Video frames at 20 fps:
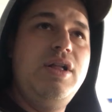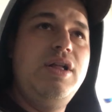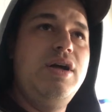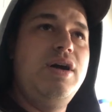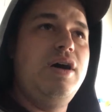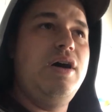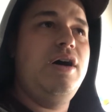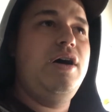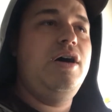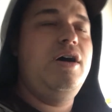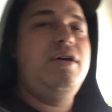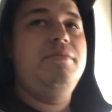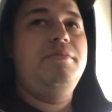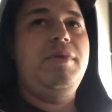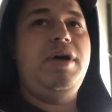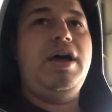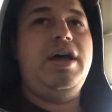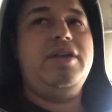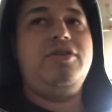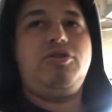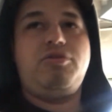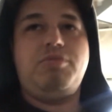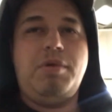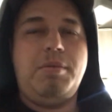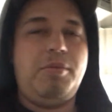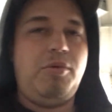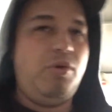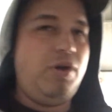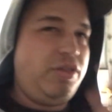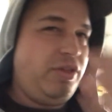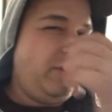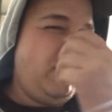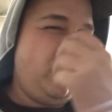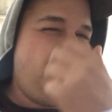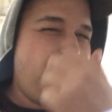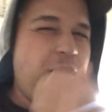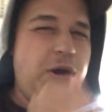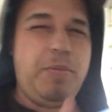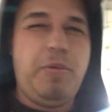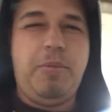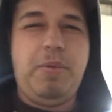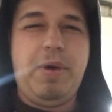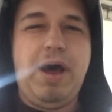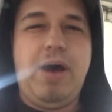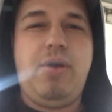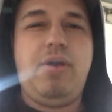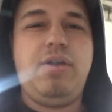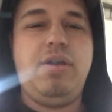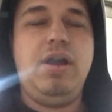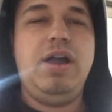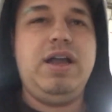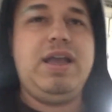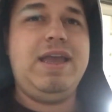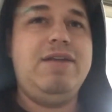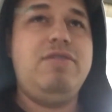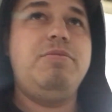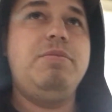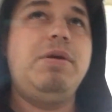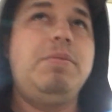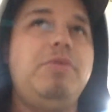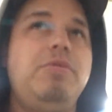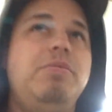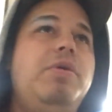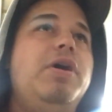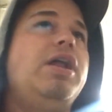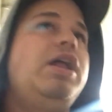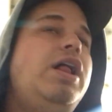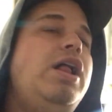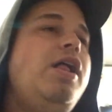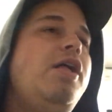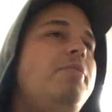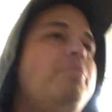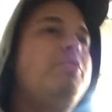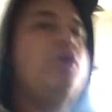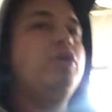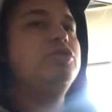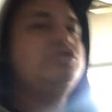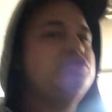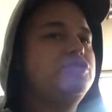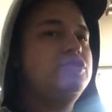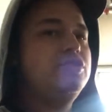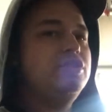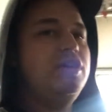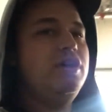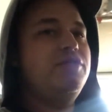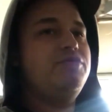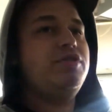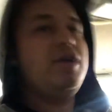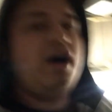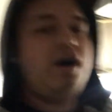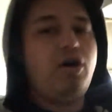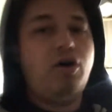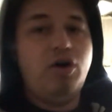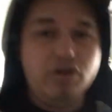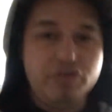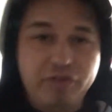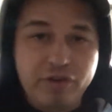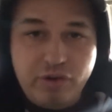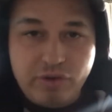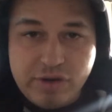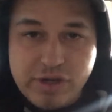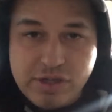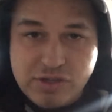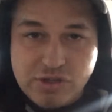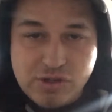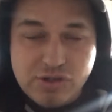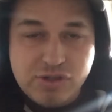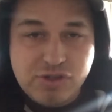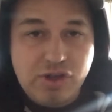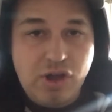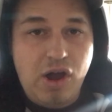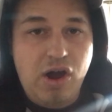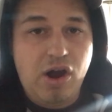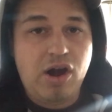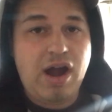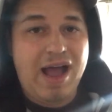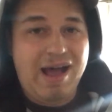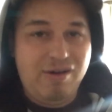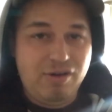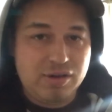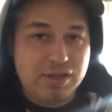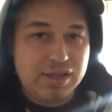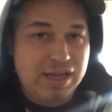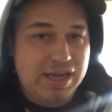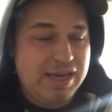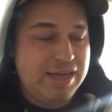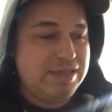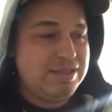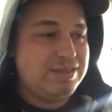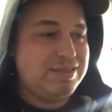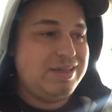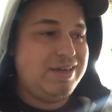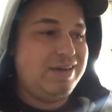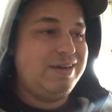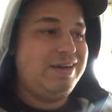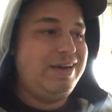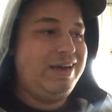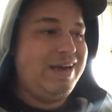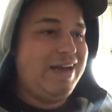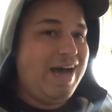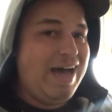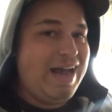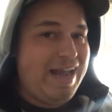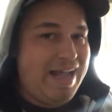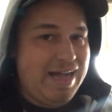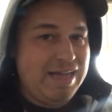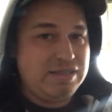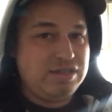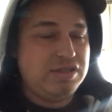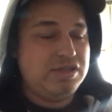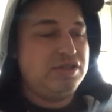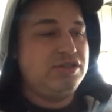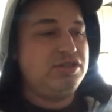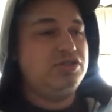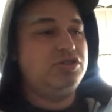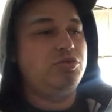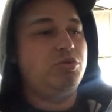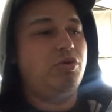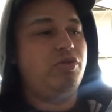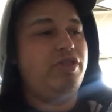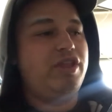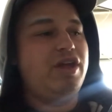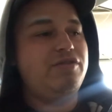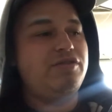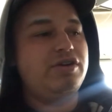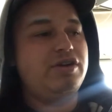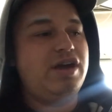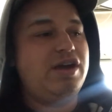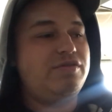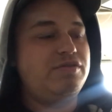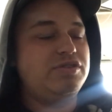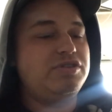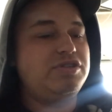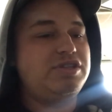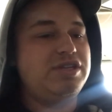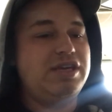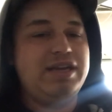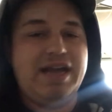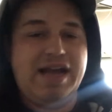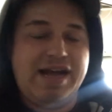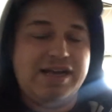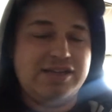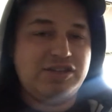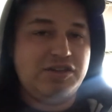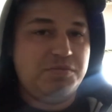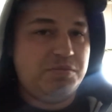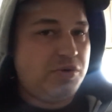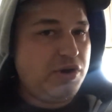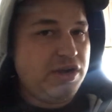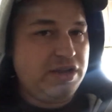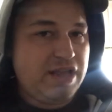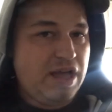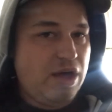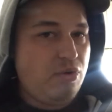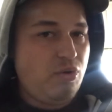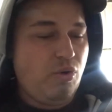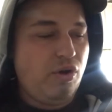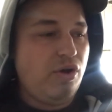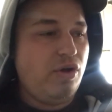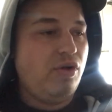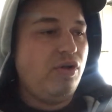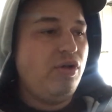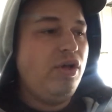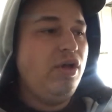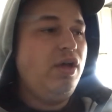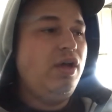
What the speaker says: I don't remember. I think that's Purple Power. I can't remember. But most, if not all, degreasers are alkalines. They are not acids. You will never ever see an acid break down oil.